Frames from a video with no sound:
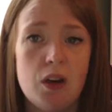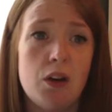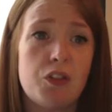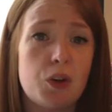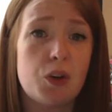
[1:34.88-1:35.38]

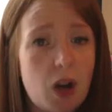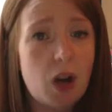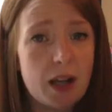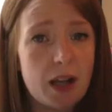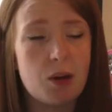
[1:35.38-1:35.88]
for a
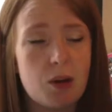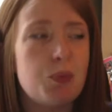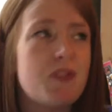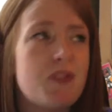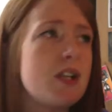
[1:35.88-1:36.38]
while. I mean,
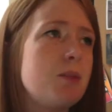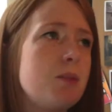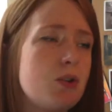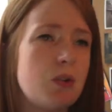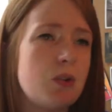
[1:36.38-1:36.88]
we've seen him
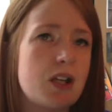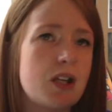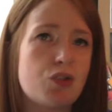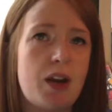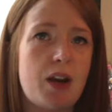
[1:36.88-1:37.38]
do like
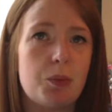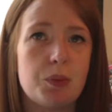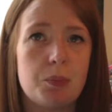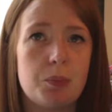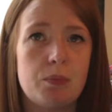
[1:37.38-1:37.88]
straight up
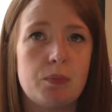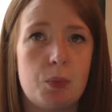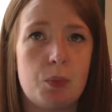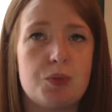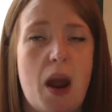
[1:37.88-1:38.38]

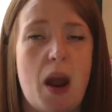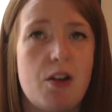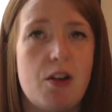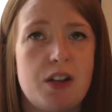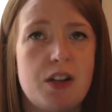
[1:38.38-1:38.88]
almost
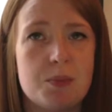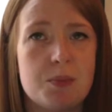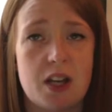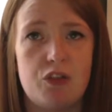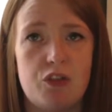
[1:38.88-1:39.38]
parody of
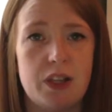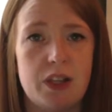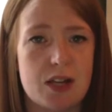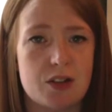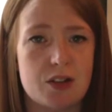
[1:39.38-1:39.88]
himself with
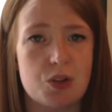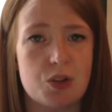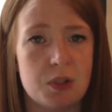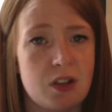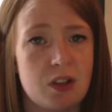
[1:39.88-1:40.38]
Les
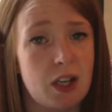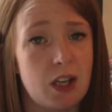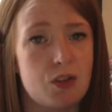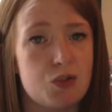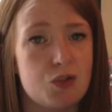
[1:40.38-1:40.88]
Grossman at the
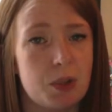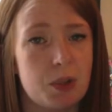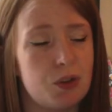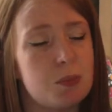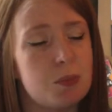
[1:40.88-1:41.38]
end of Tropic
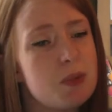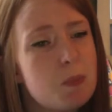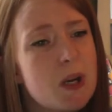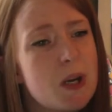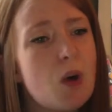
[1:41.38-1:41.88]
Thunder, but it's
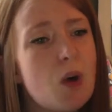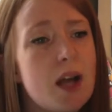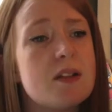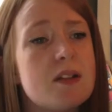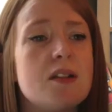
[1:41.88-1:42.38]
been a
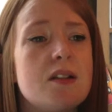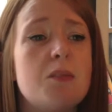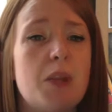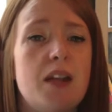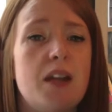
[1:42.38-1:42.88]
while since he's
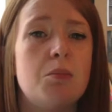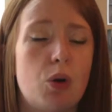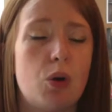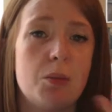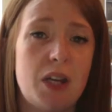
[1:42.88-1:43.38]
played the
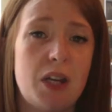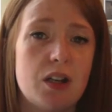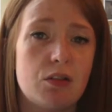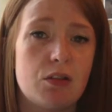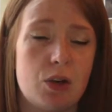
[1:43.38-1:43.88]
more
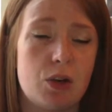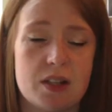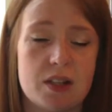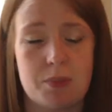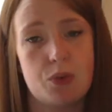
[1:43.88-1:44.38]
comedic roles
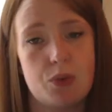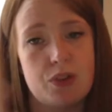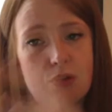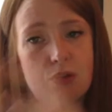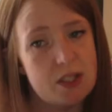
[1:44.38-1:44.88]
as opposed
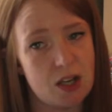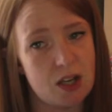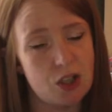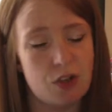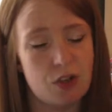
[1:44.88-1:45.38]
to his
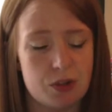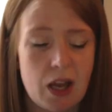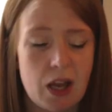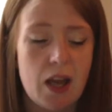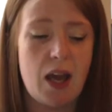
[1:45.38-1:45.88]
actiony roles.
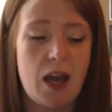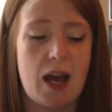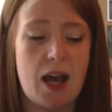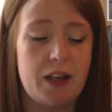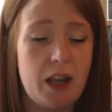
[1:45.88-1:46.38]

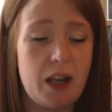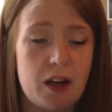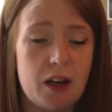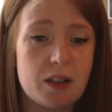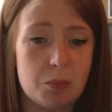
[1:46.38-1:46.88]
And here
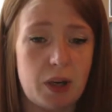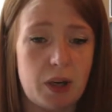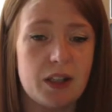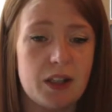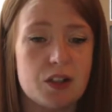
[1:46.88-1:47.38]
he's
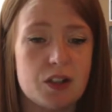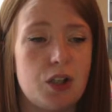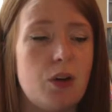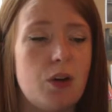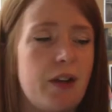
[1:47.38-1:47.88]
combining the
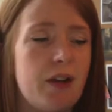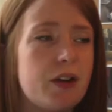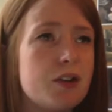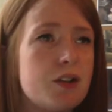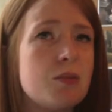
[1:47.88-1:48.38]
two, and there
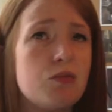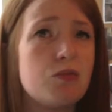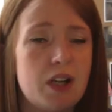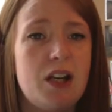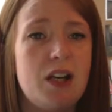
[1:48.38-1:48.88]
are some
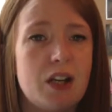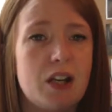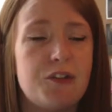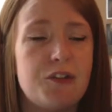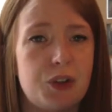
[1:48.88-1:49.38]
really,
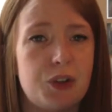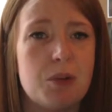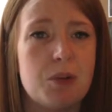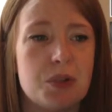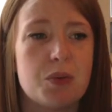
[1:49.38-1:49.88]
really funny
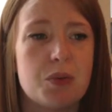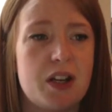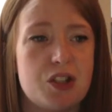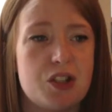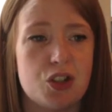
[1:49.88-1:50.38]
moments where
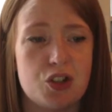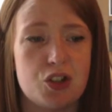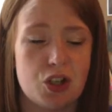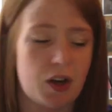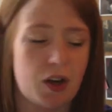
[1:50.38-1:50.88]
he's just
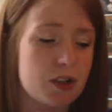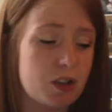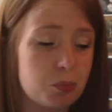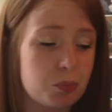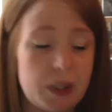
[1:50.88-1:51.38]
showing his
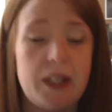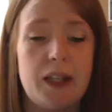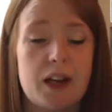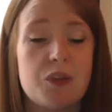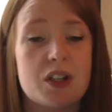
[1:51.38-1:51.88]
complete
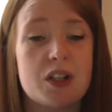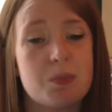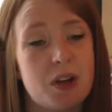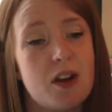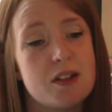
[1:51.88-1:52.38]
lack of
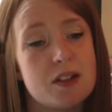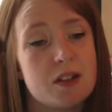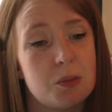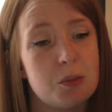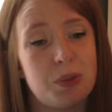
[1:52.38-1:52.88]
experience, his
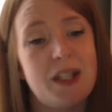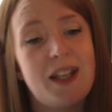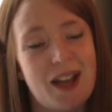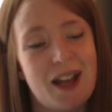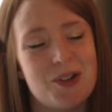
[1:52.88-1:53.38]

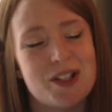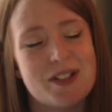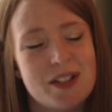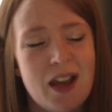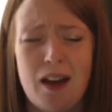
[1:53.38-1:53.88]
complete
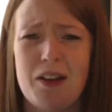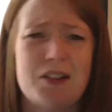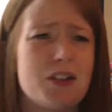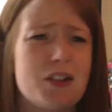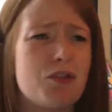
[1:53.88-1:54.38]
cowardice.
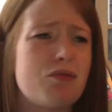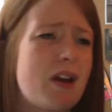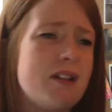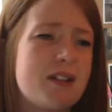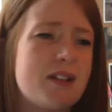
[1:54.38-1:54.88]
There's a
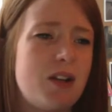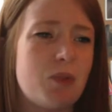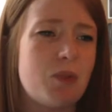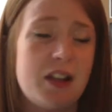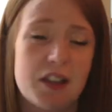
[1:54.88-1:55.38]
great scene
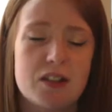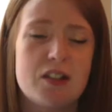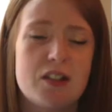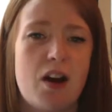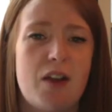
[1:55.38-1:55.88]
where he thinks
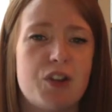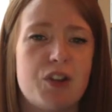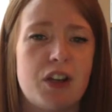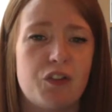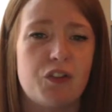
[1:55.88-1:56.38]
he's got
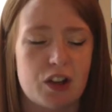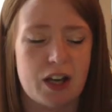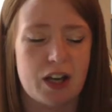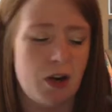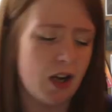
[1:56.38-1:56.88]
everything figured
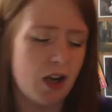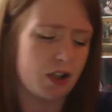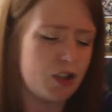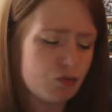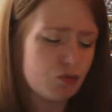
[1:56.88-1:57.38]
out, and
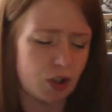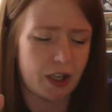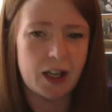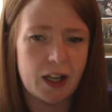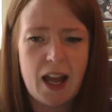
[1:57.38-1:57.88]
he's
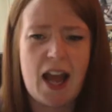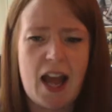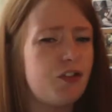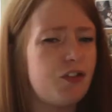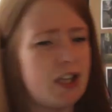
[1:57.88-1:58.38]
running,
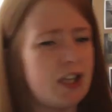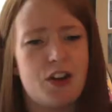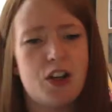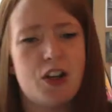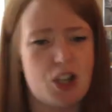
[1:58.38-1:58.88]
hell for
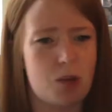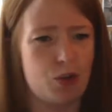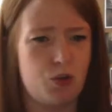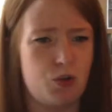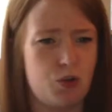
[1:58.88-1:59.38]
leather, Tom
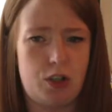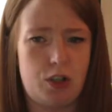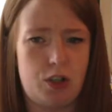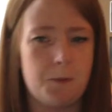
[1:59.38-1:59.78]
Cruise run,